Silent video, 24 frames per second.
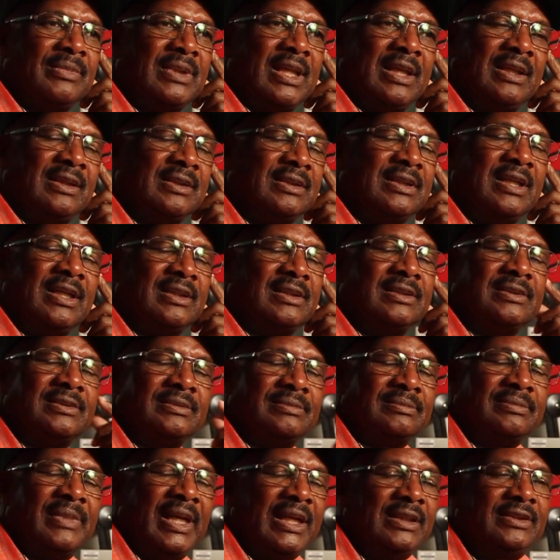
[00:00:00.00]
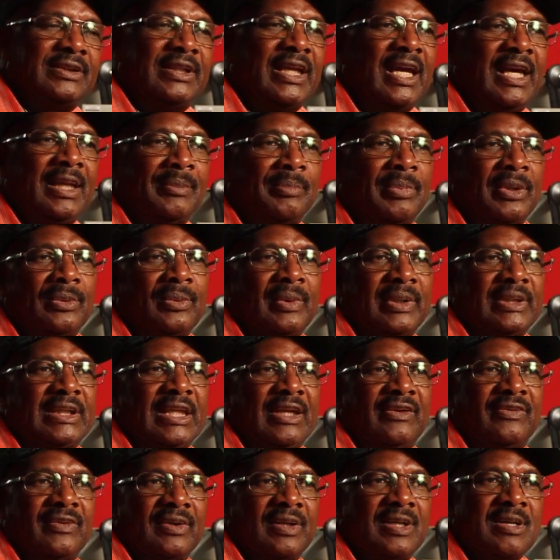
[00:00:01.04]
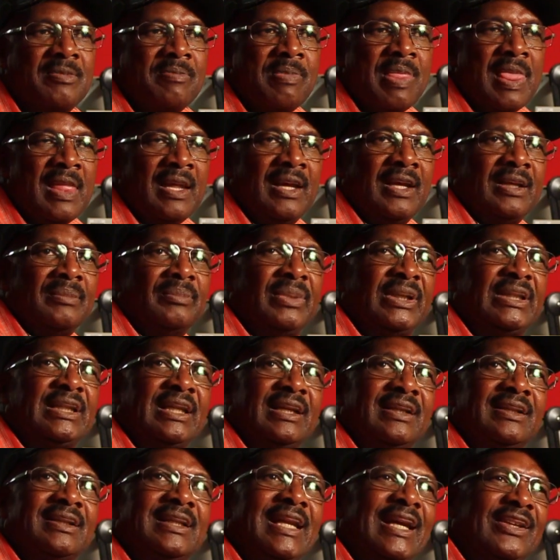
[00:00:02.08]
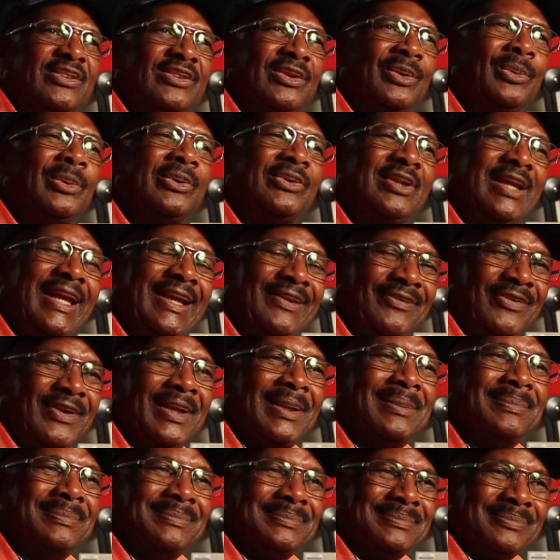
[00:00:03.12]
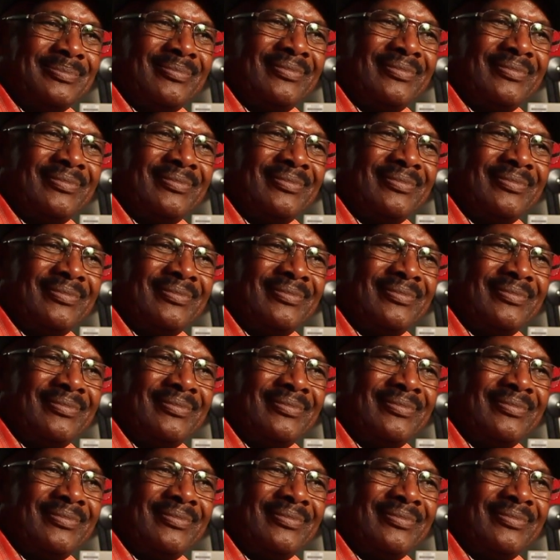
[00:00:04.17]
They make tape and whatever. But Leicester was heaving.